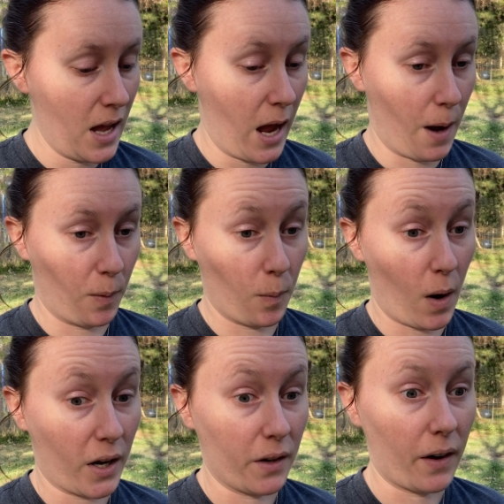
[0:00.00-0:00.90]
and we're
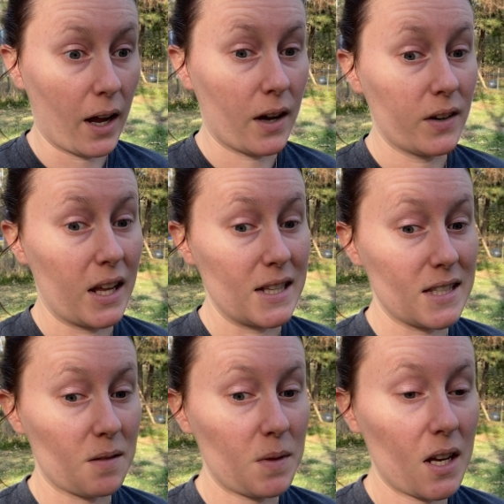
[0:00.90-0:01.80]
walking around and
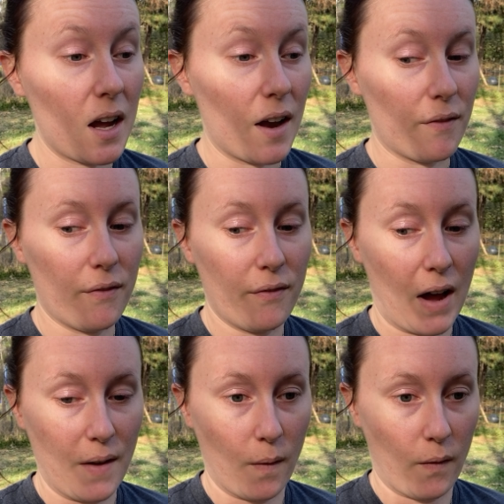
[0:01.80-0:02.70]
something got
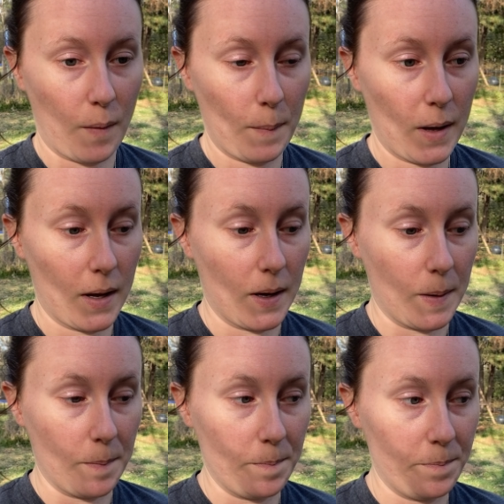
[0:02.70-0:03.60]
five of them.
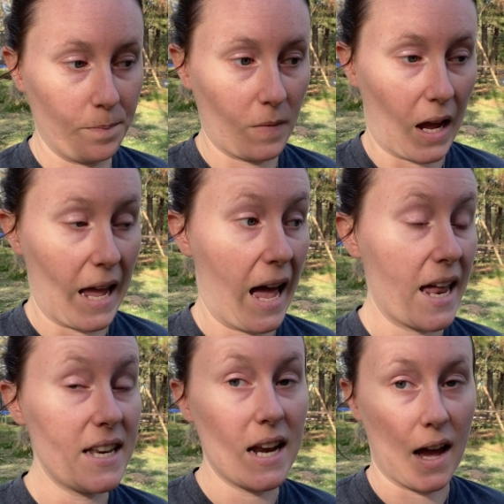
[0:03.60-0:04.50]
Um, I
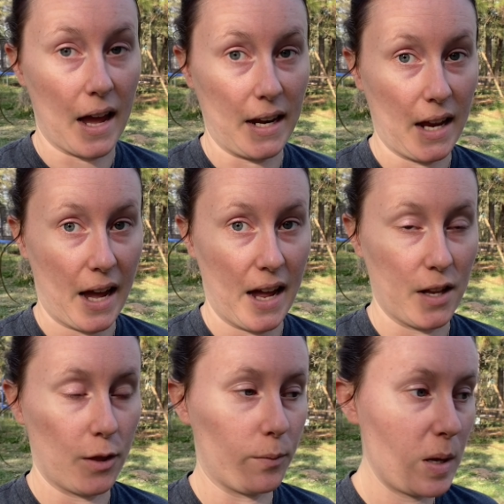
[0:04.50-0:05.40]
had nine, I
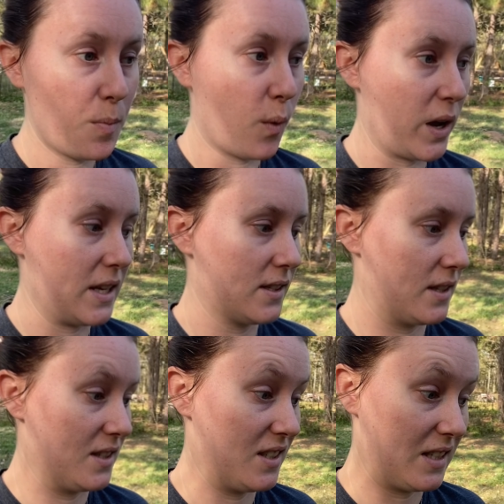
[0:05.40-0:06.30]
had three boys
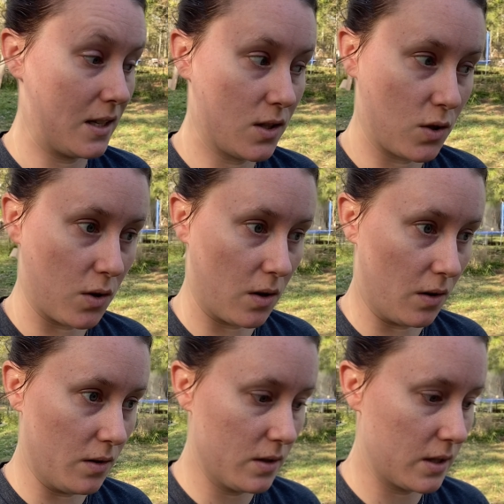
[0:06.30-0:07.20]
and six
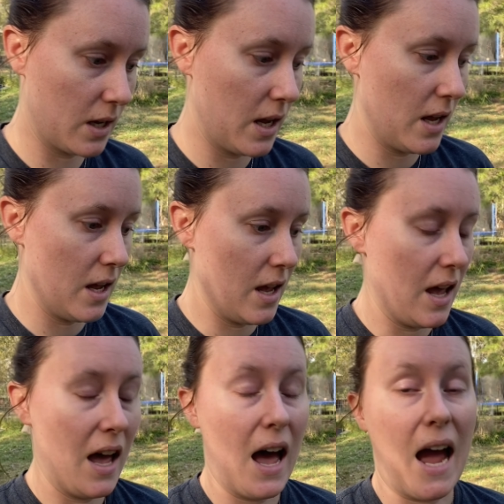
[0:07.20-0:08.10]
girls.
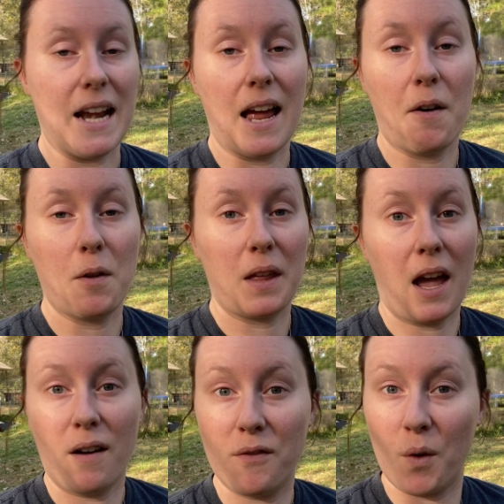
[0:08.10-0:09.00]
I now only
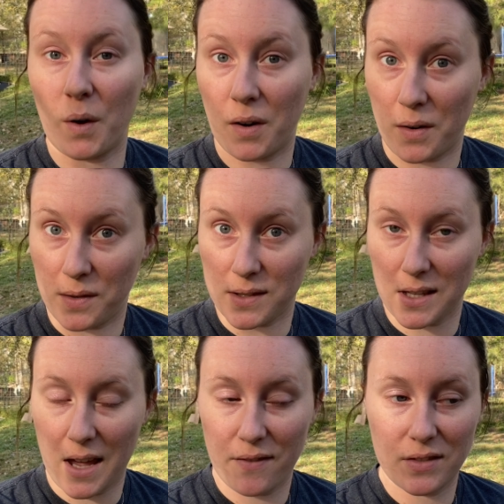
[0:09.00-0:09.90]
have four girls
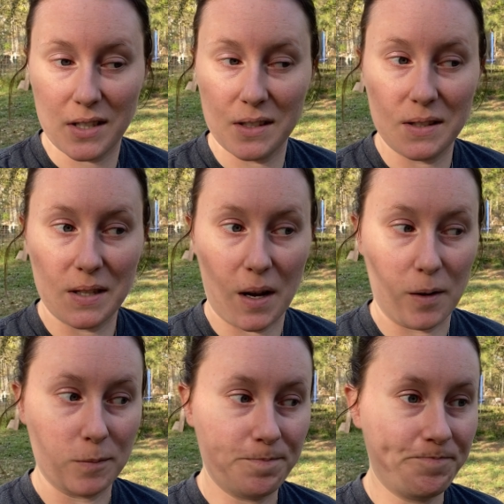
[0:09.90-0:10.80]
left, so